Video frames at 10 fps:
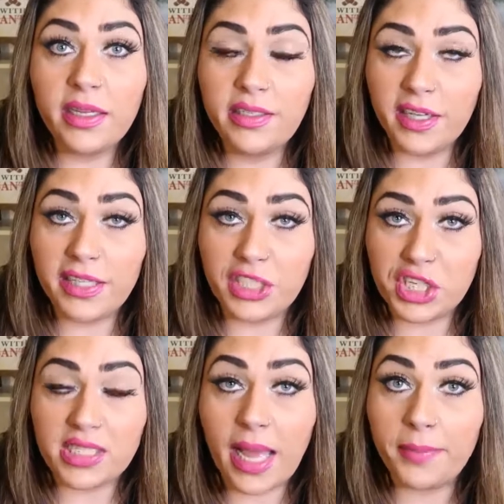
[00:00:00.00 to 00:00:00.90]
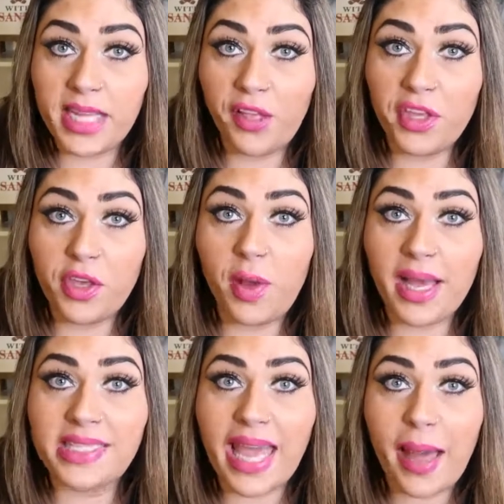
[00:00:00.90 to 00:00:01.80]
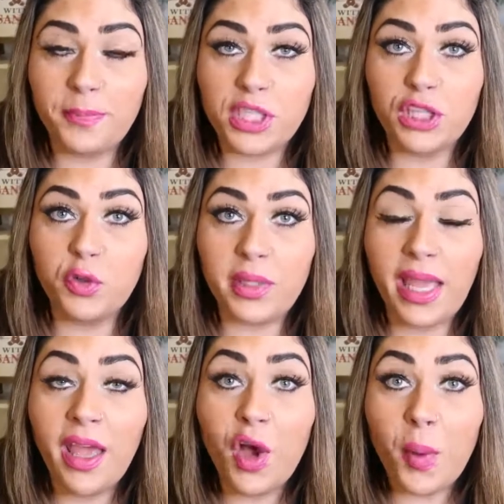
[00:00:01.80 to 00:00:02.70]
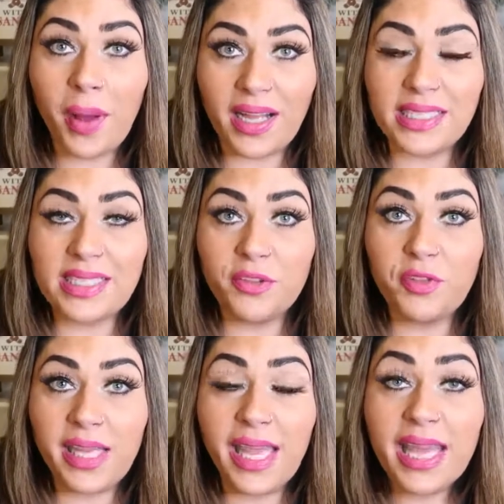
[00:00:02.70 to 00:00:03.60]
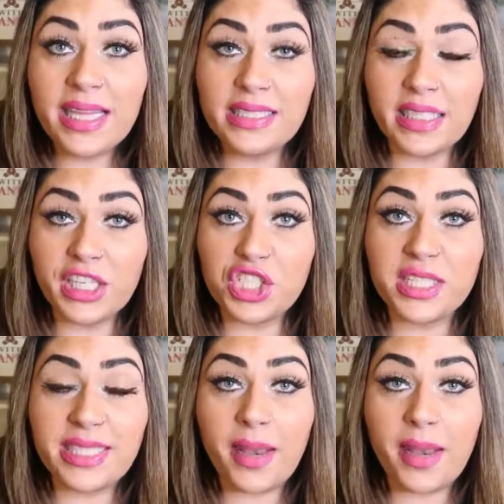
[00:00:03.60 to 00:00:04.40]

delicious. I'm telling you guys, absolutely, positively delicious.